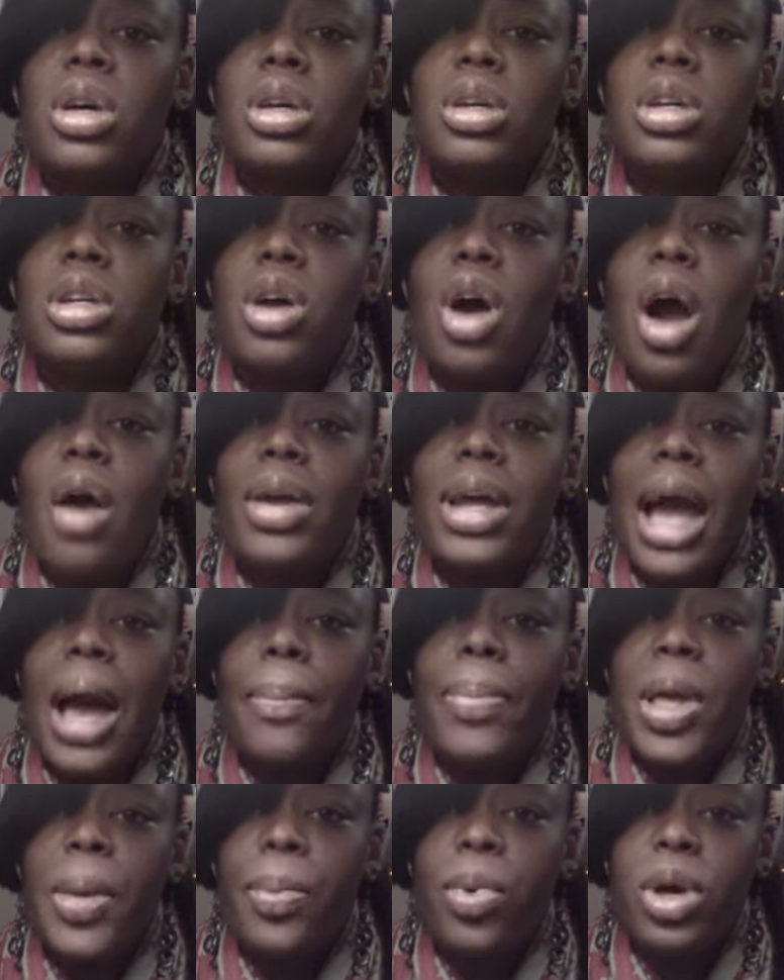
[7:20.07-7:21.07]
I already
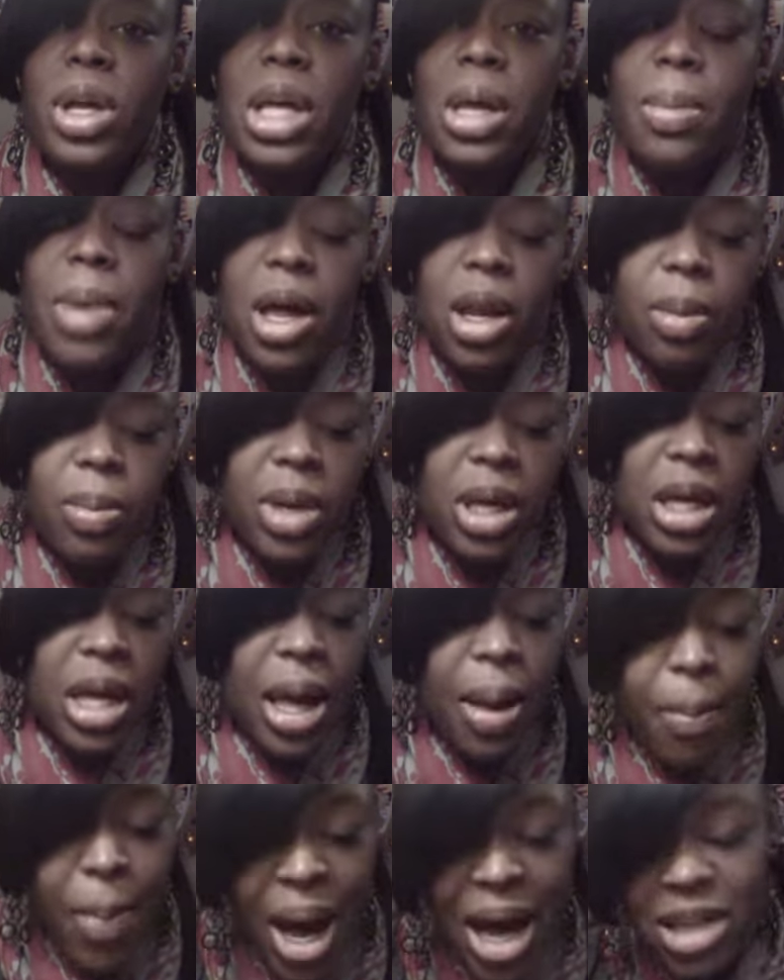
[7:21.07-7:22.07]
got people emailing me,
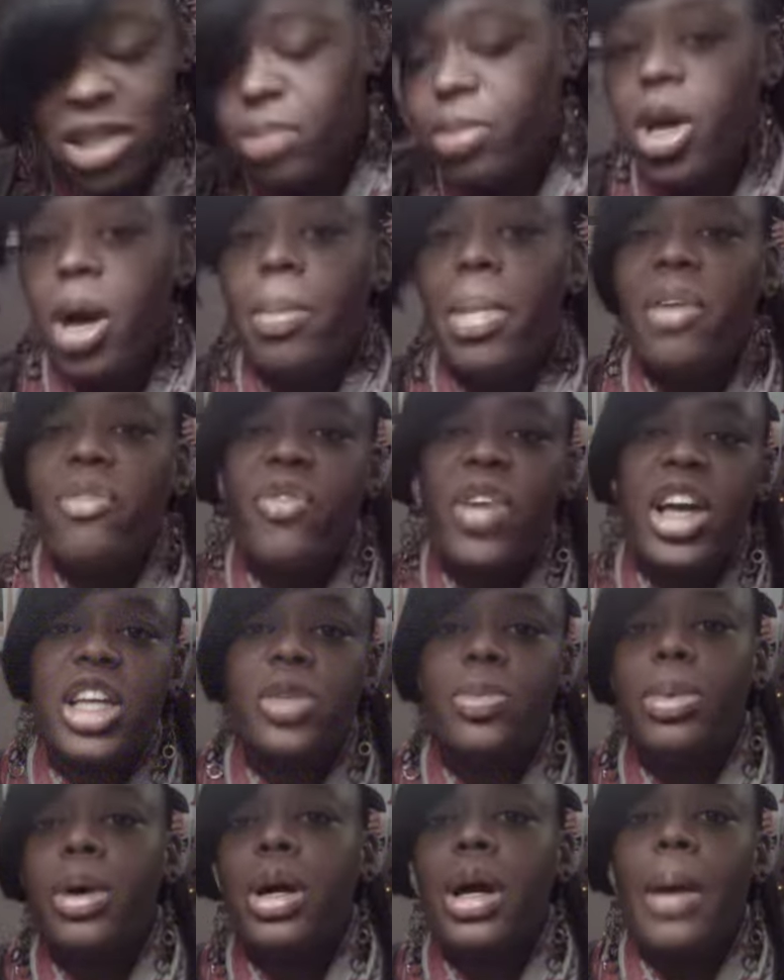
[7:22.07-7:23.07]
inboxing me on my
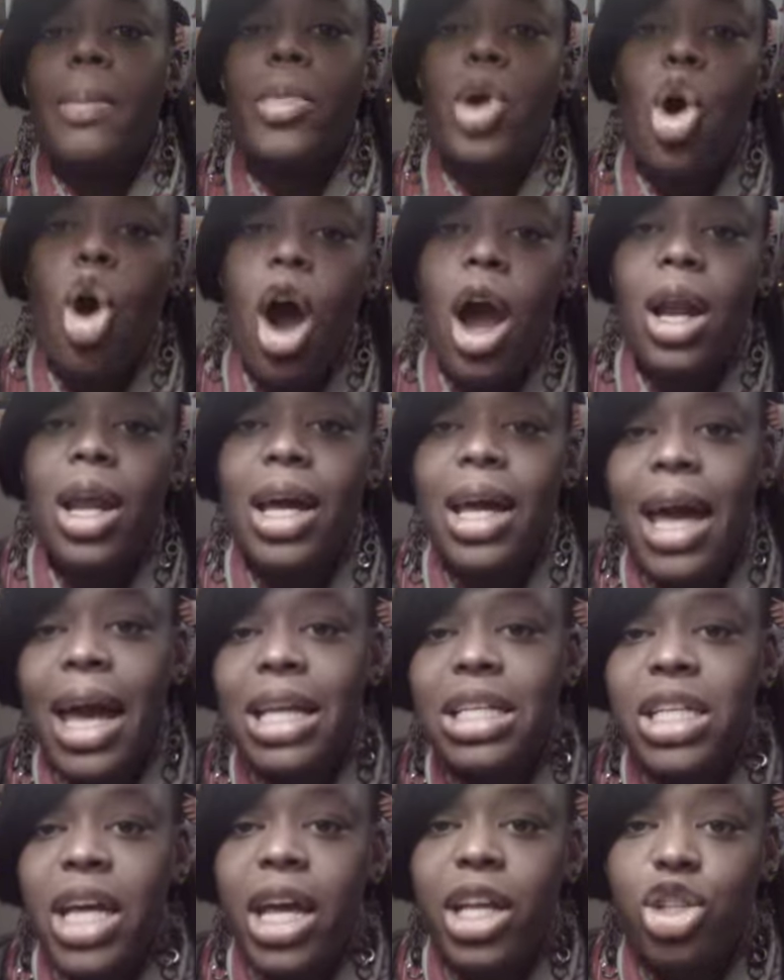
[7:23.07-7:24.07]
Facebook. I'm Carla
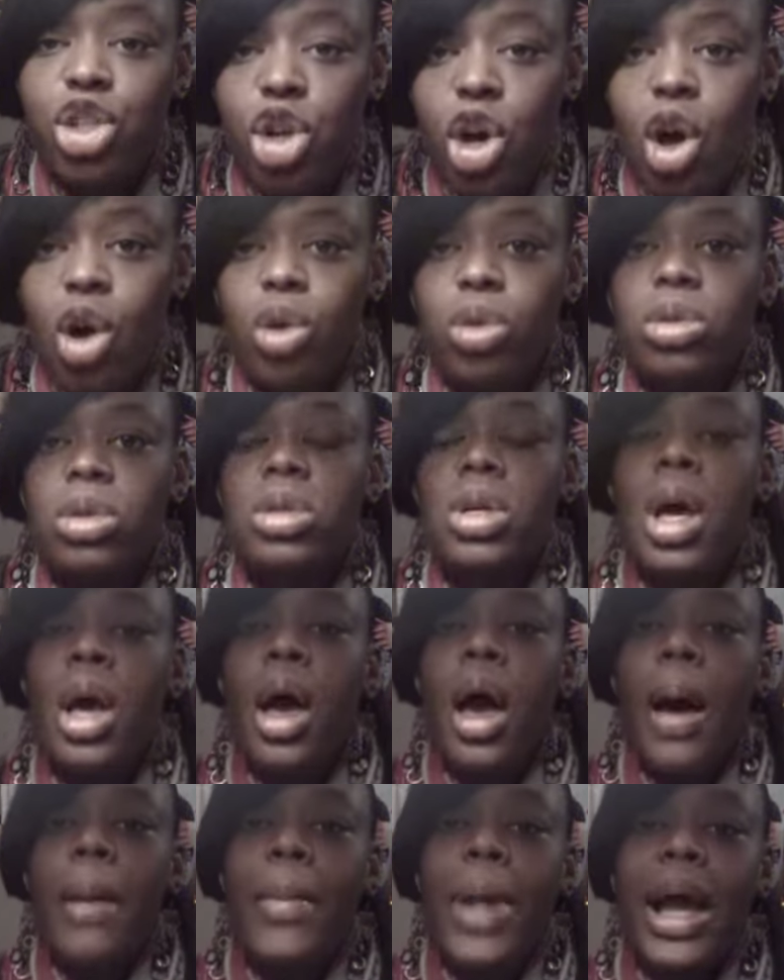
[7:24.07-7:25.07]
KJ
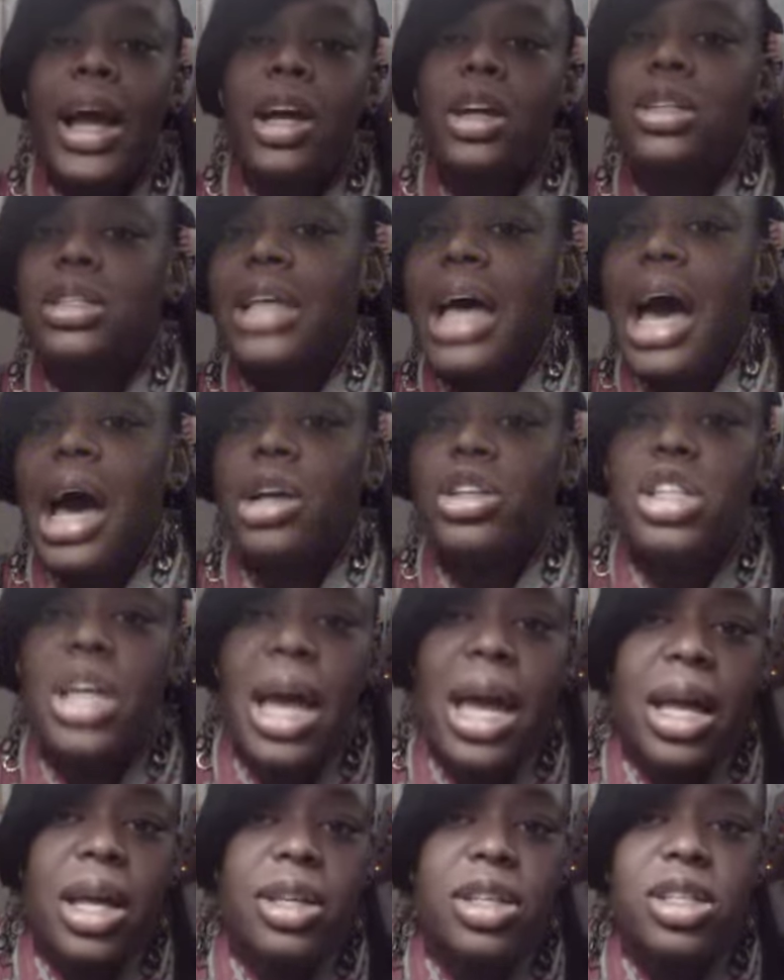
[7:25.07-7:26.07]
Jones. My hairstyle
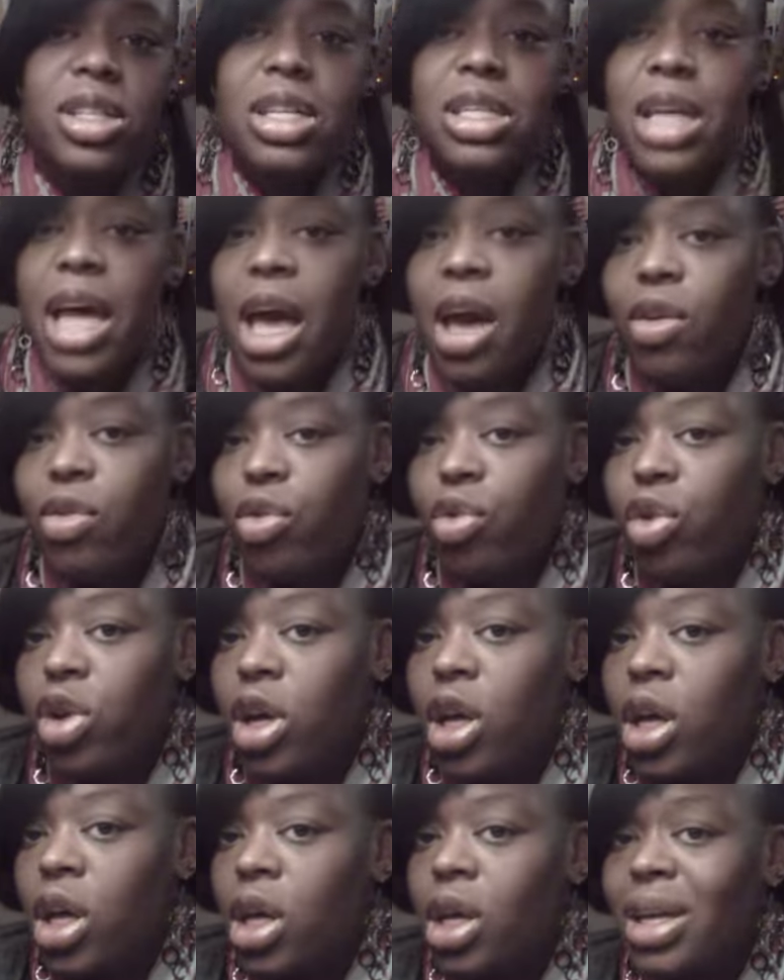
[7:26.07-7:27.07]
changes
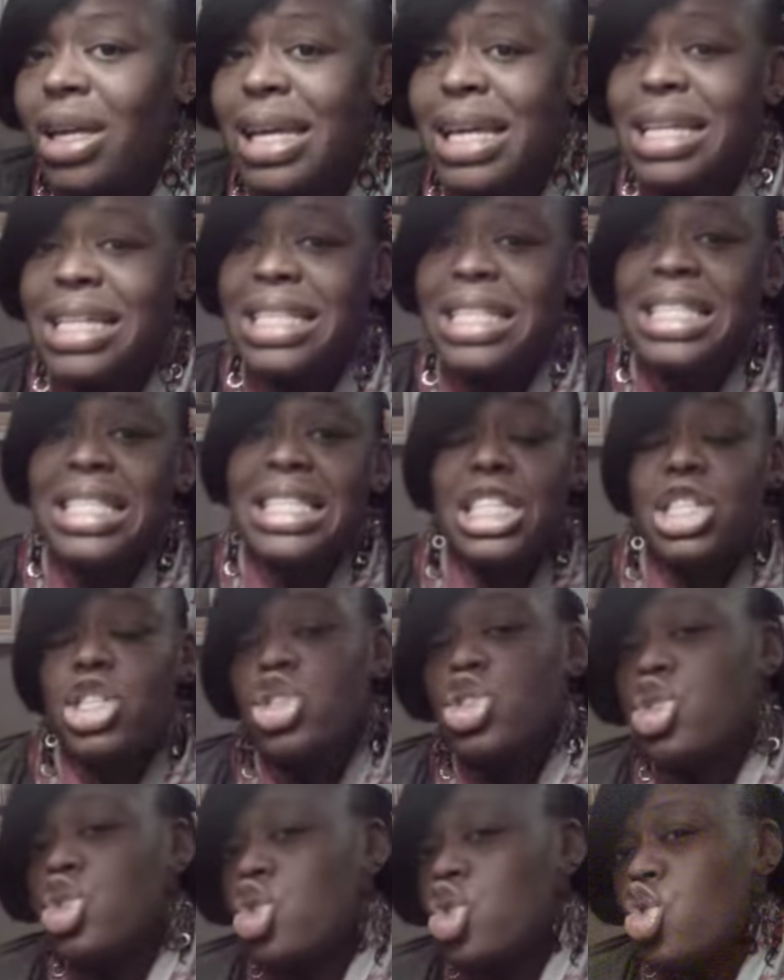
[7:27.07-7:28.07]
every
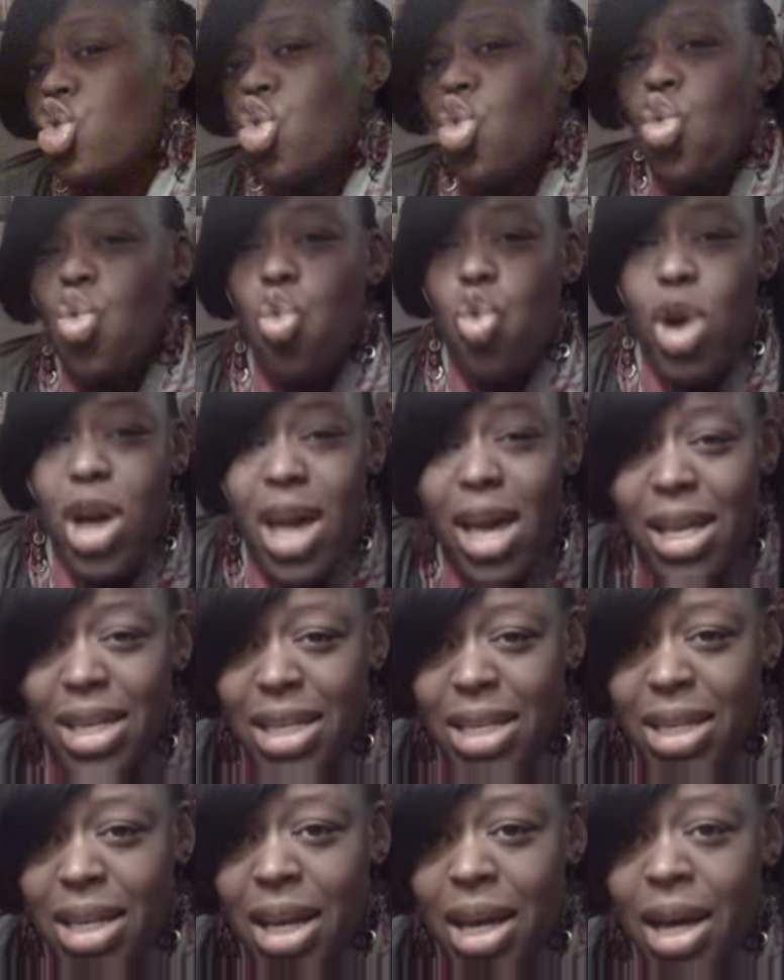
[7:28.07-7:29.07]
2
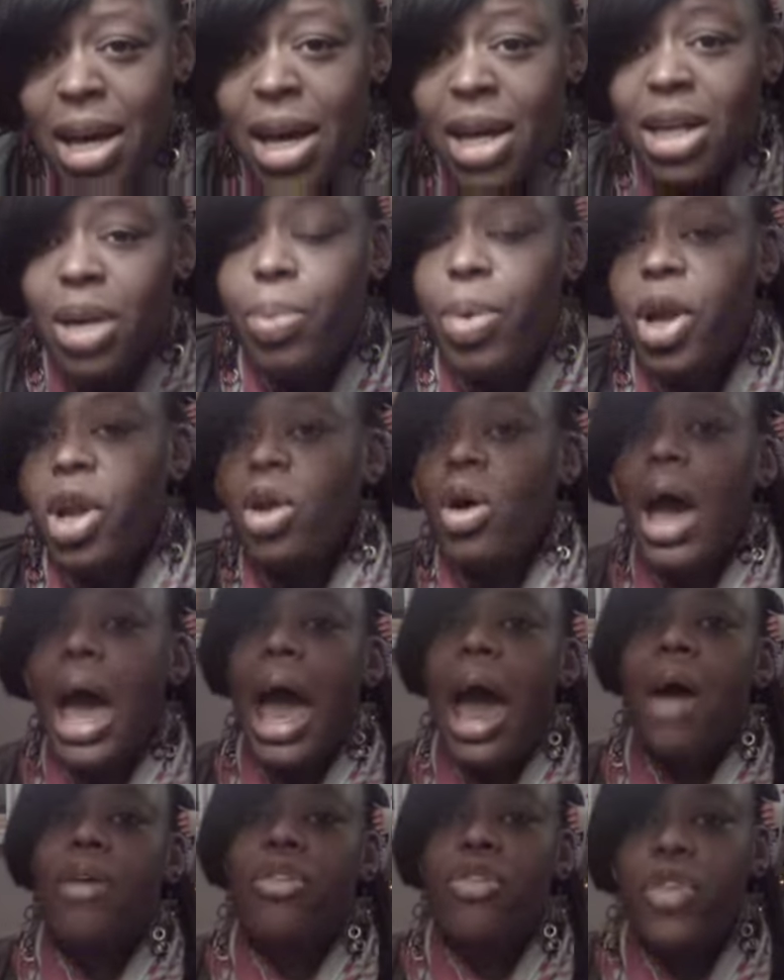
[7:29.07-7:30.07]
weeks, depending on
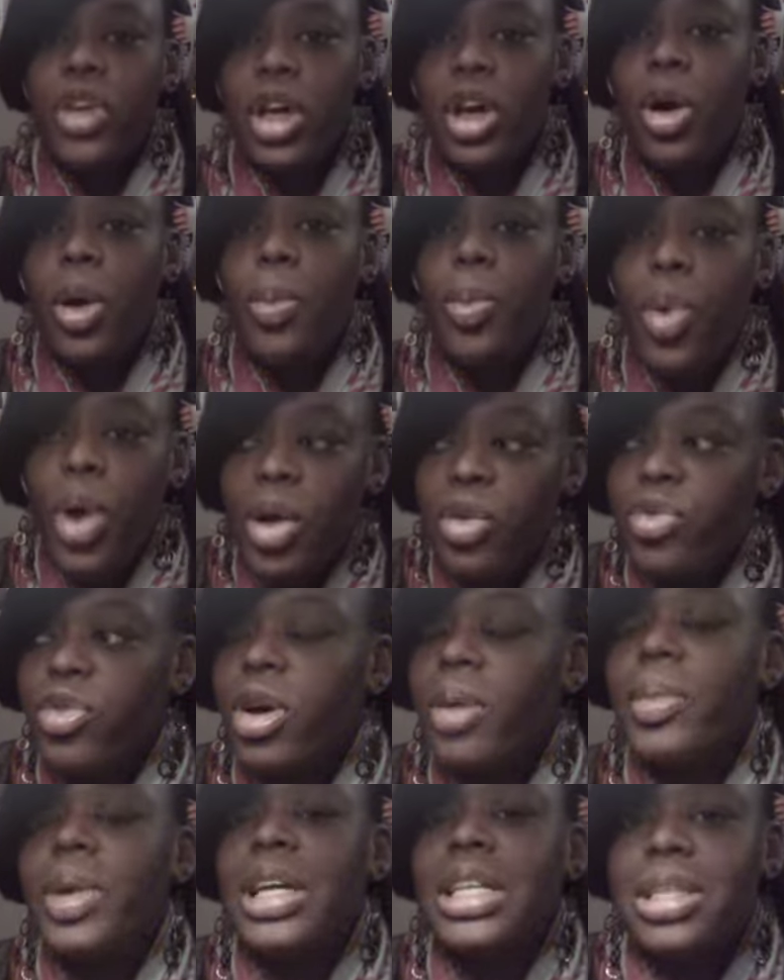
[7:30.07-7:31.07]
how I feel. Pray
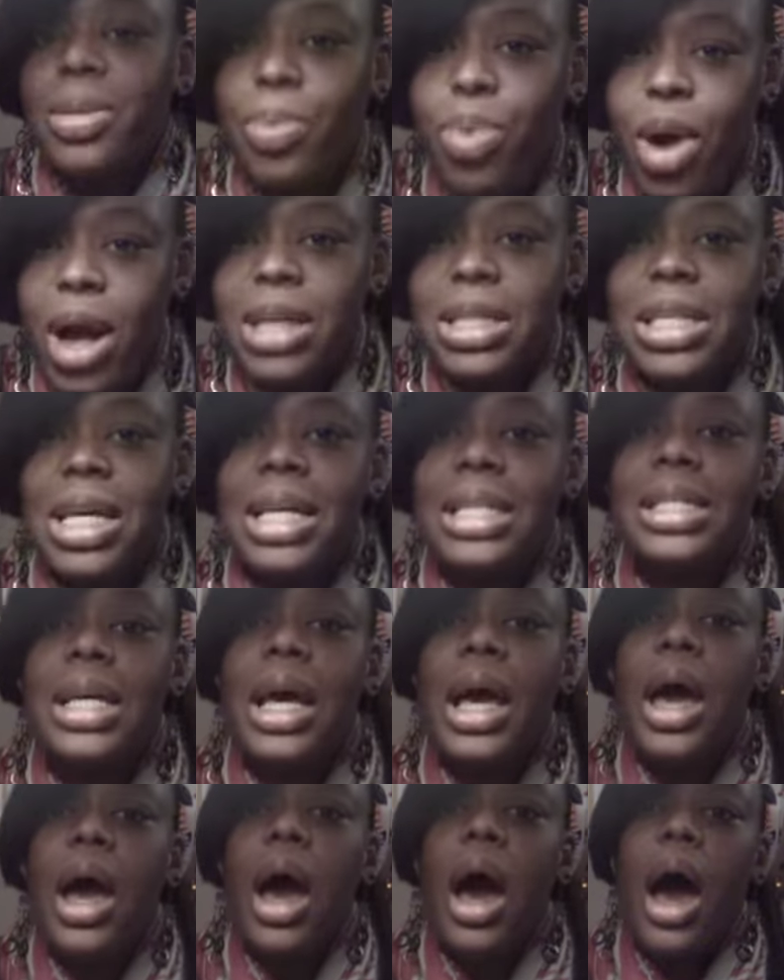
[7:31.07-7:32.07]
for me. It's a
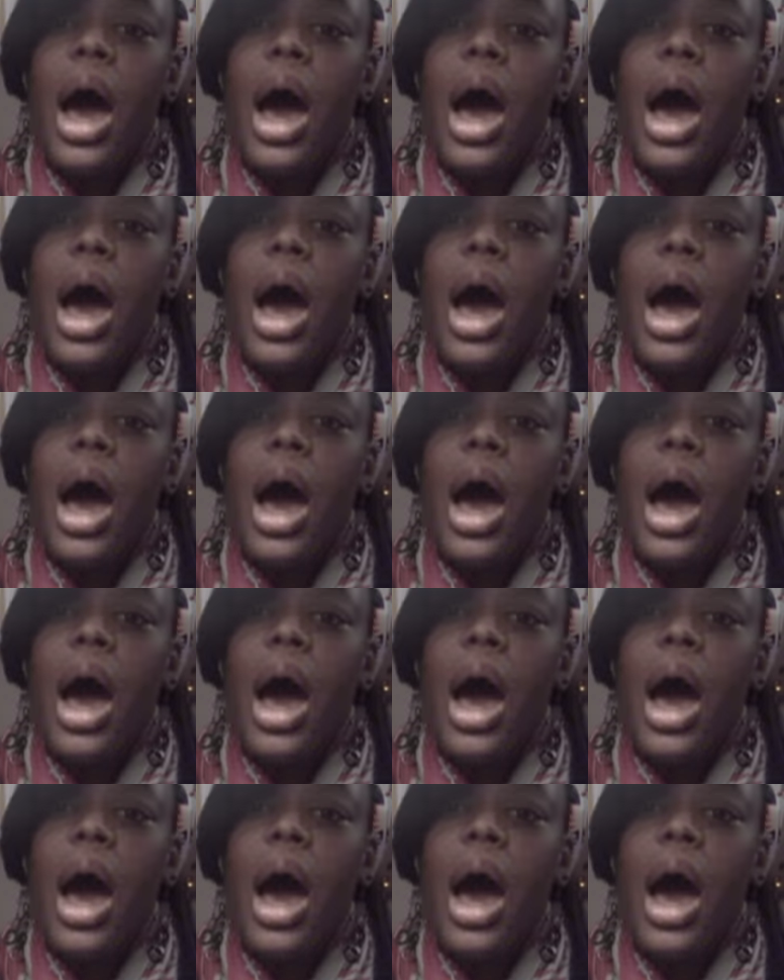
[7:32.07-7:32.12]
process.